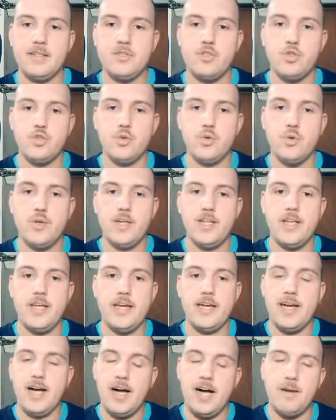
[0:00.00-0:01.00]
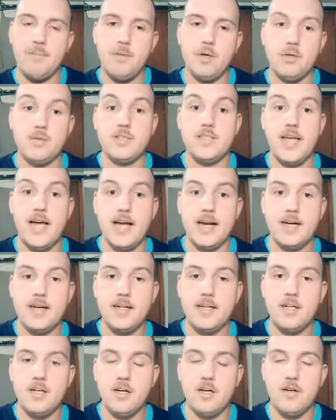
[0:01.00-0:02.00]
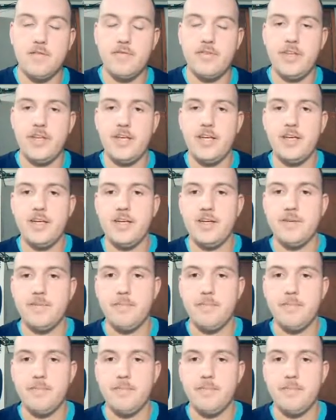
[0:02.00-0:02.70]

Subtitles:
Druid the combo deck of the